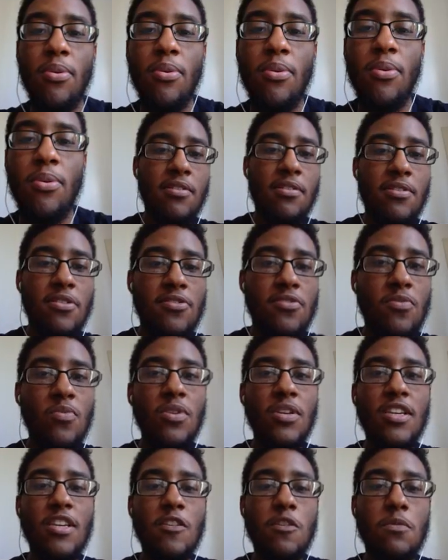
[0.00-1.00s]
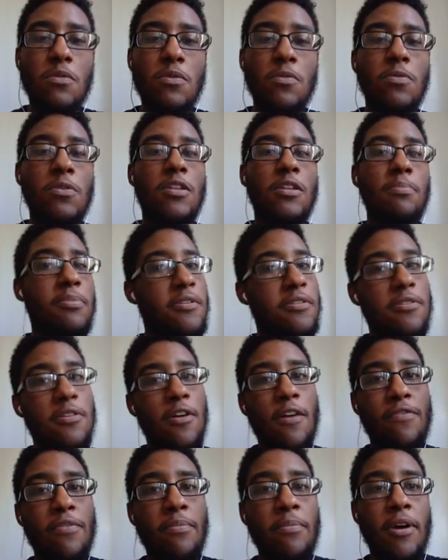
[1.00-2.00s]
Now, this is what gets me really pissed
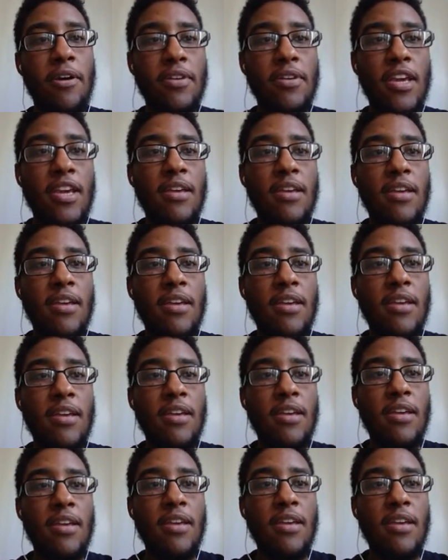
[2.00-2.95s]
off about GameStop.